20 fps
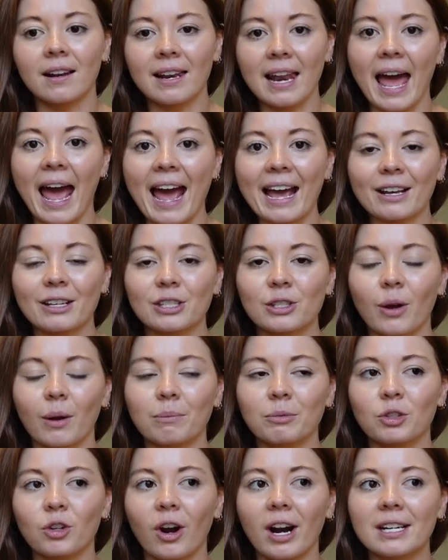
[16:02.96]
leg. So
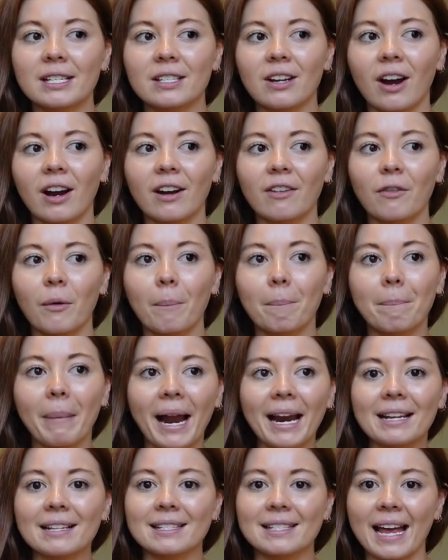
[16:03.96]
I'm trying to kind of
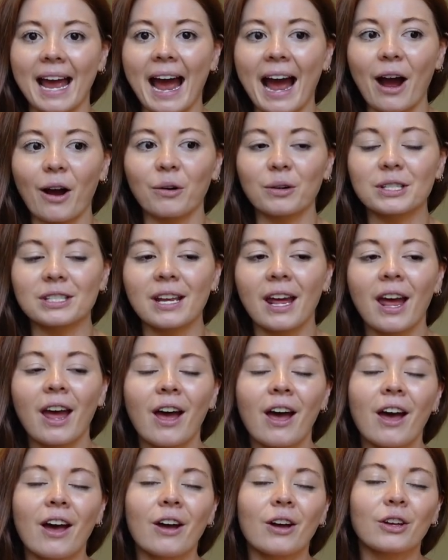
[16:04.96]
balance it out,
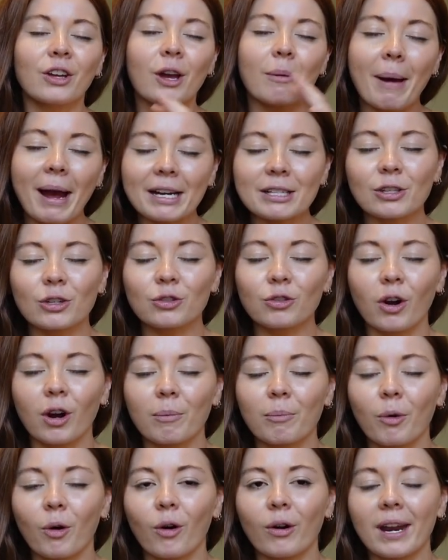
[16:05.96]
go back to the
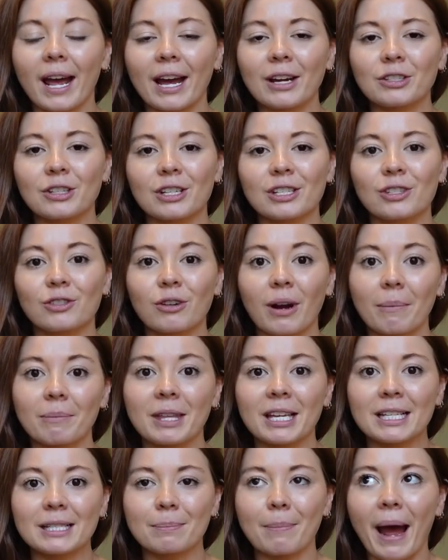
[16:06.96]
drawing board, and just strip
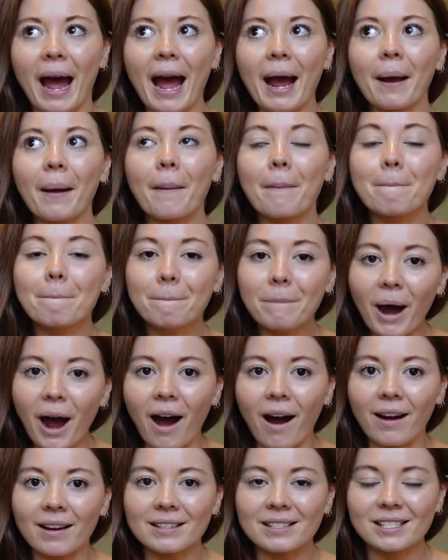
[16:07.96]
things back.
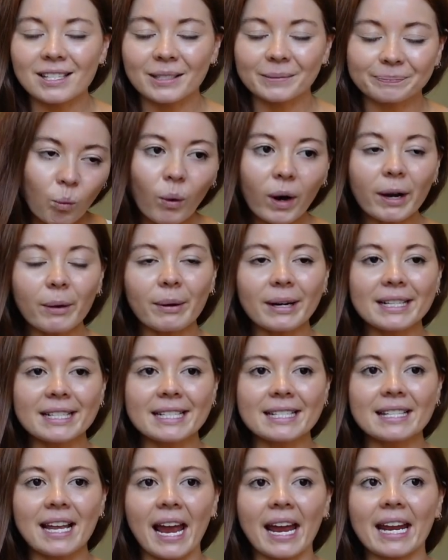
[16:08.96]
But what I wanted
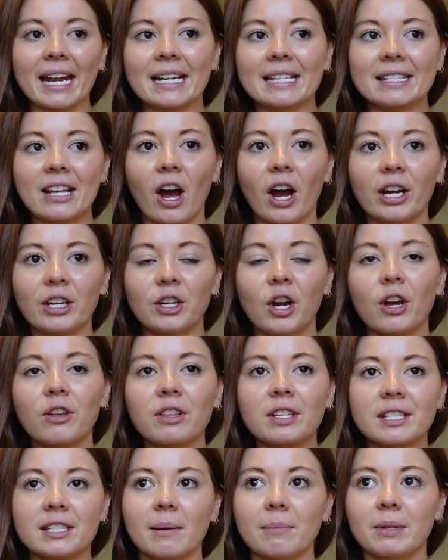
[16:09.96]
to say is that I know
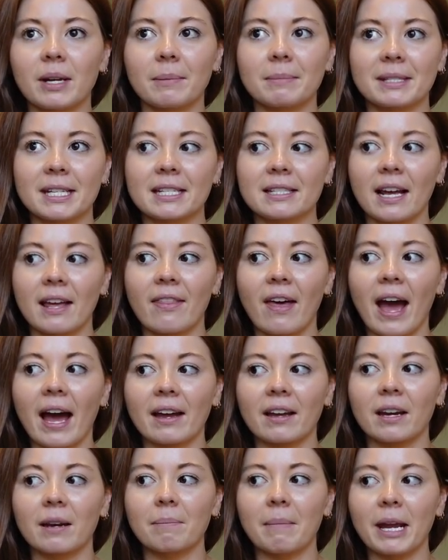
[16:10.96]
that sometimes things like
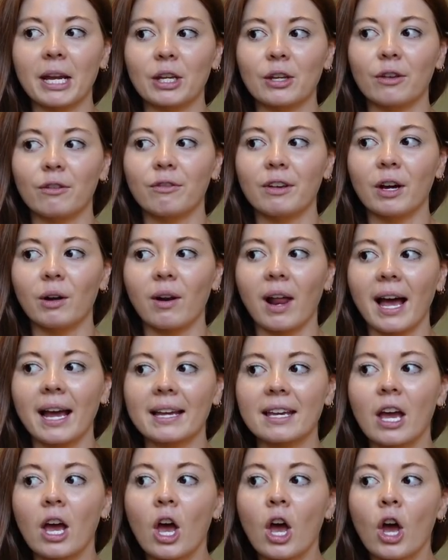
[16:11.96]
that can make you feel
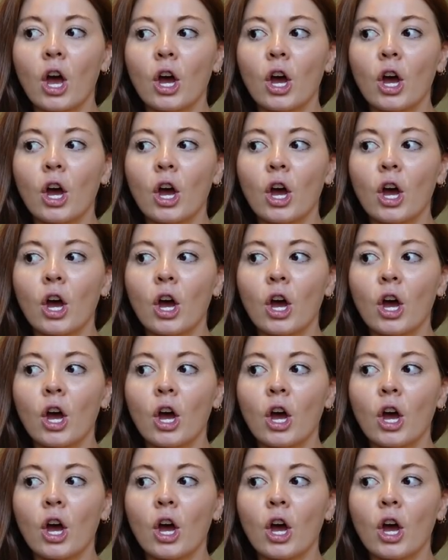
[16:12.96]
like